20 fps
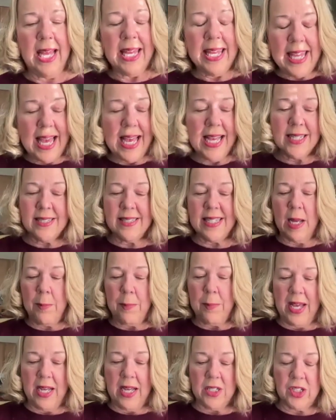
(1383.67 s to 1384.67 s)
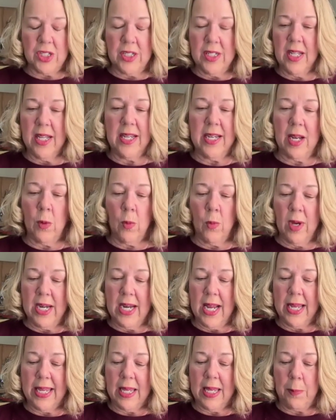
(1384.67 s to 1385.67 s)
Yes, I'm passionate, and
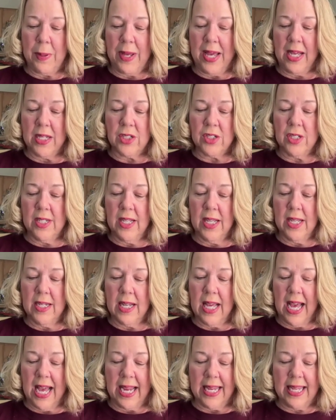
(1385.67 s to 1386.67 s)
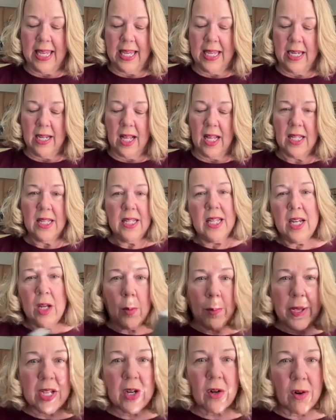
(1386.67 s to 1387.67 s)
when I get passionate, I get a
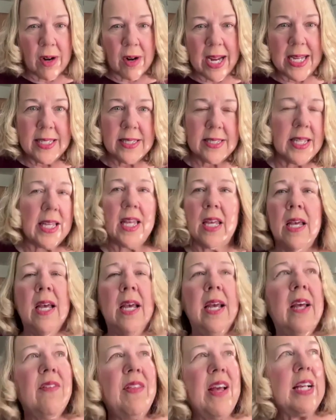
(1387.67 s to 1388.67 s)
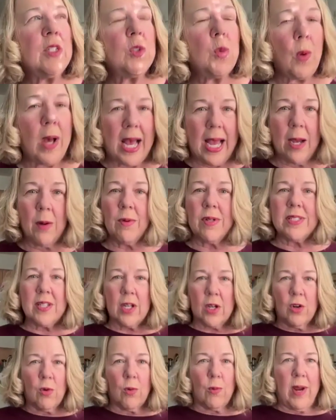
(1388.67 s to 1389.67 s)
little bit crazy. That's why I was
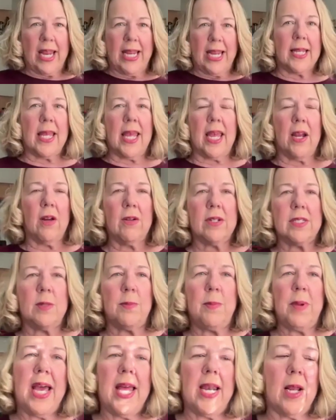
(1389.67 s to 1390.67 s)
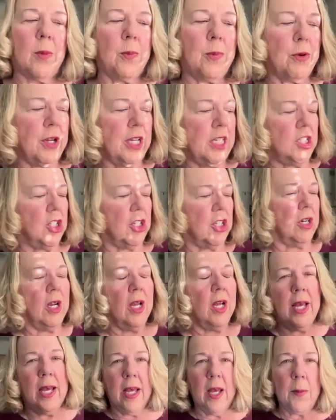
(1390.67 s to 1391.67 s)
a great charismatic preacher,
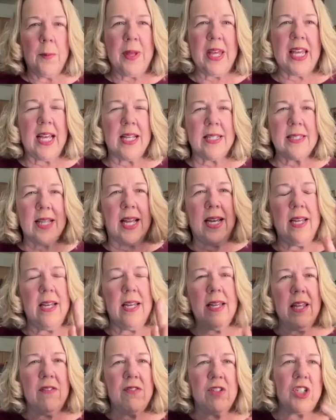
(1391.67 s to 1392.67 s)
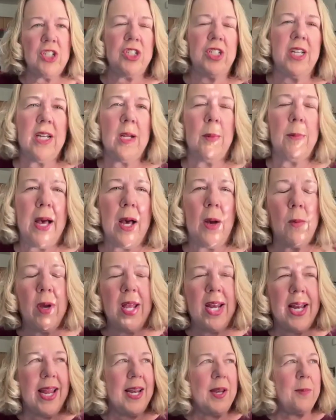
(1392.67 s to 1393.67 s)
because I didn't give a shit about
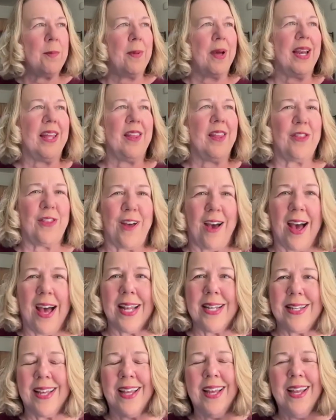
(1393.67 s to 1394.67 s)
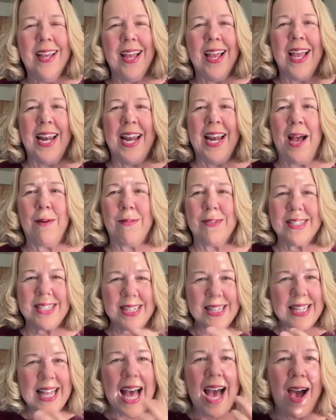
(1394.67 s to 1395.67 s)
what anybody thought. And I was
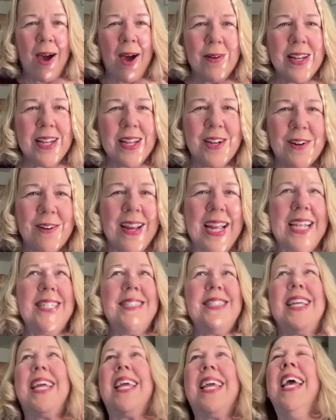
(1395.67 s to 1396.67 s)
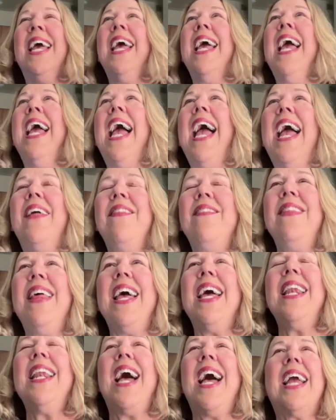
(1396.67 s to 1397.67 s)
loud and crazy. And
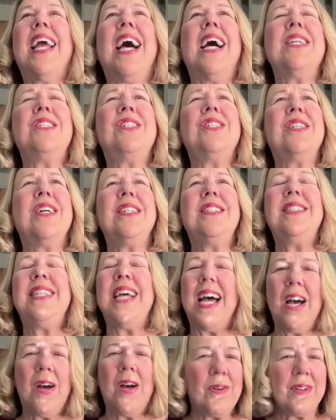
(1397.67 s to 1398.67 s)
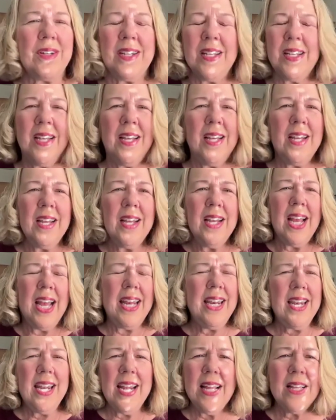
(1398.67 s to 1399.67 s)
then I got shut down.
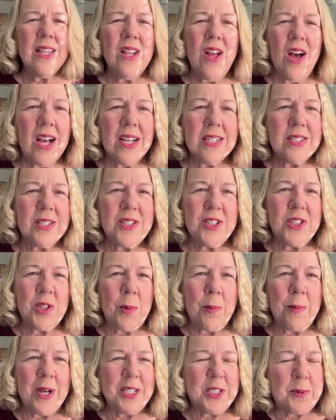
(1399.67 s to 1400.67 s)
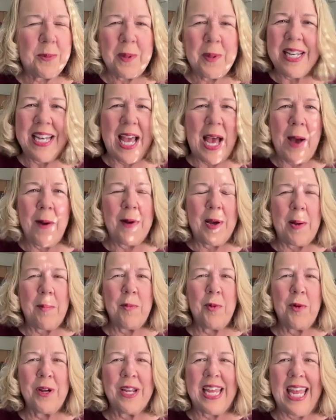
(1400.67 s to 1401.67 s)
And then I lost so much, but now I'm
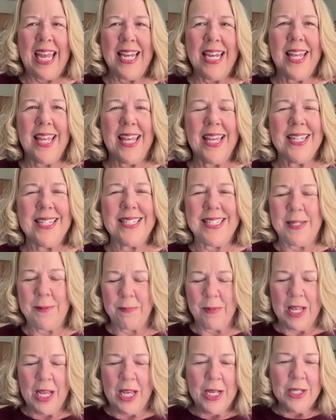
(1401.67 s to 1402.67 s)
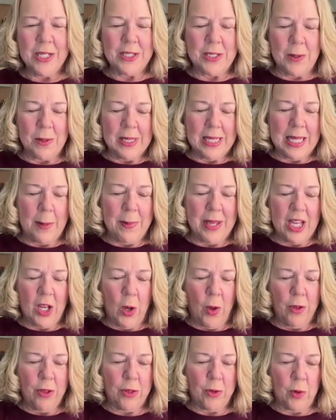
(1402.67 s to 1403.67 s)
regaining it. So let me
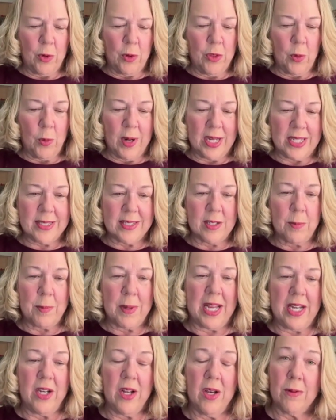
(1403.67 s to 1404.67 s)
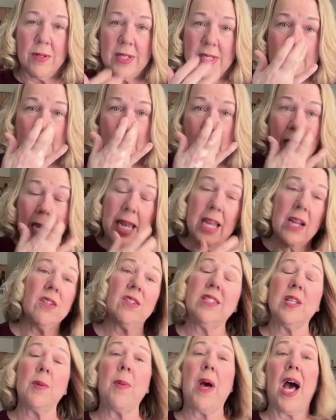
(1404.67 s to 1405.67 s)
go through the rest of my notes.
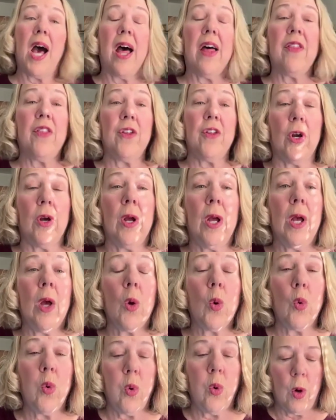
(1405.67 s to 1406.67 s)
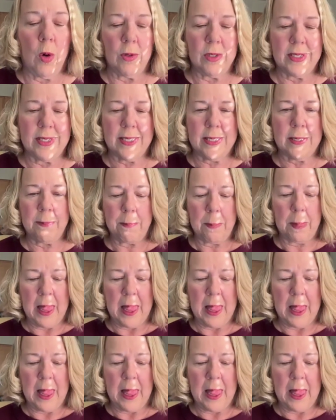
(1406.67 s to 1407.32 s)
Here's some other quotes.